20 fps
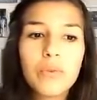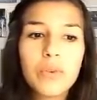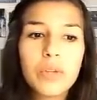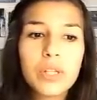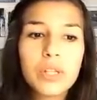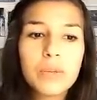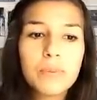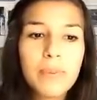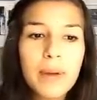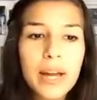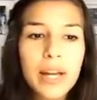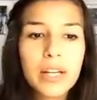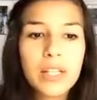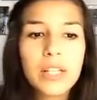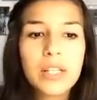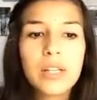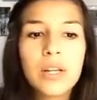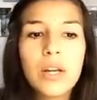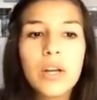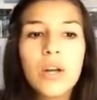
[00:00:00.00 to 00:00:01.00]

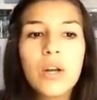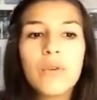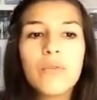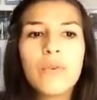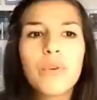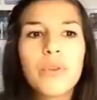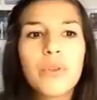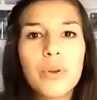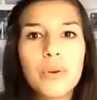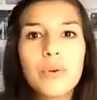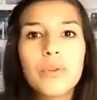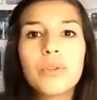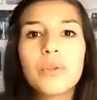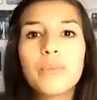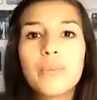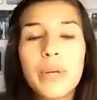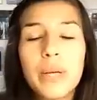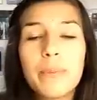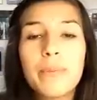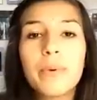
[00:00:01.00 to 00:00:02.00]
respect for
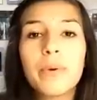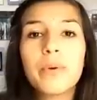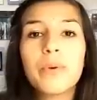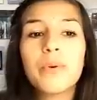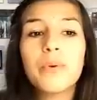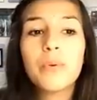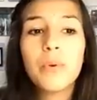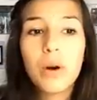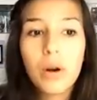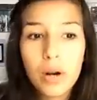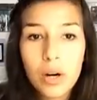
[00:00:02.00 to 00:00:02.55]
those people who